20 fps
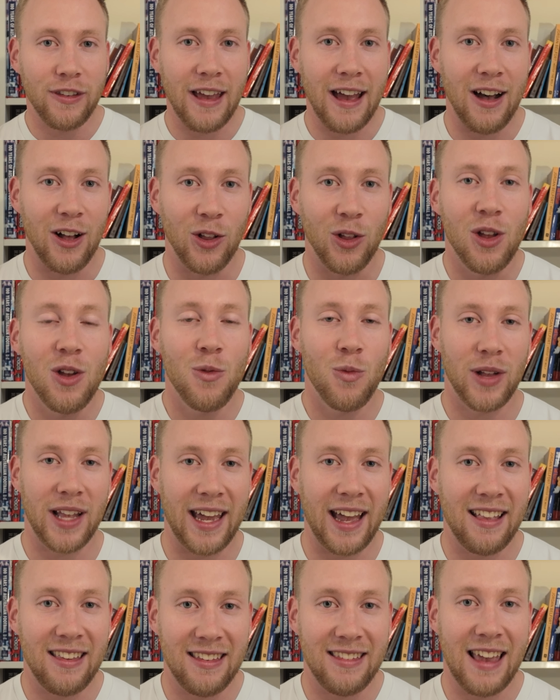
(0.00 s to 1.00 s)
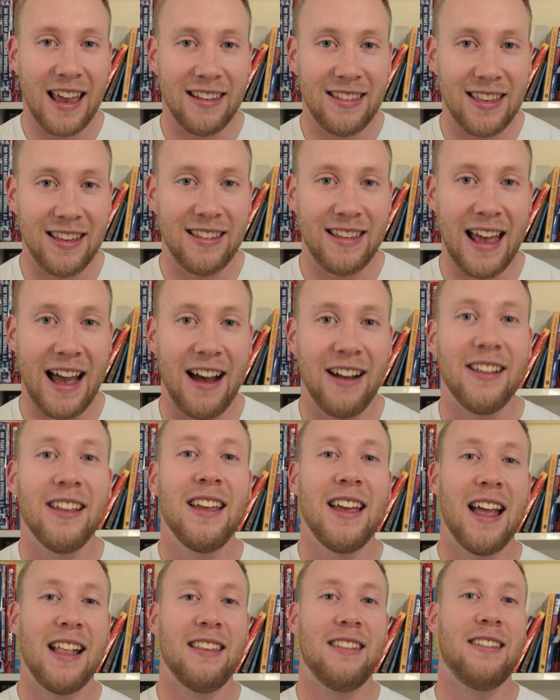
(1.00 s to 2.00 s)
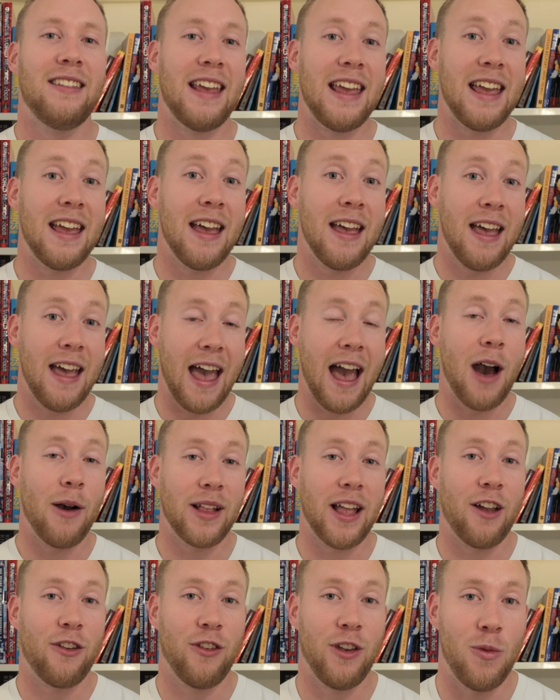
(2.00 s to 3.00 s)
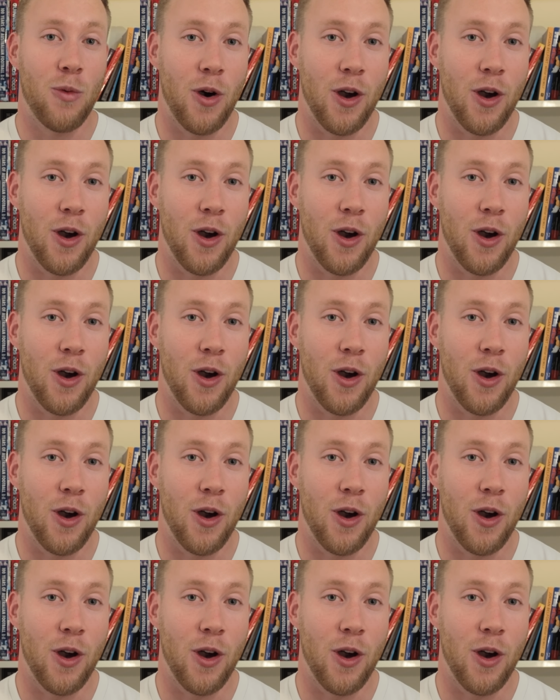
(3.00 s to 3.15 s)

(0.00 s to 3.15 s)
tell when I get to test this out and see how it actually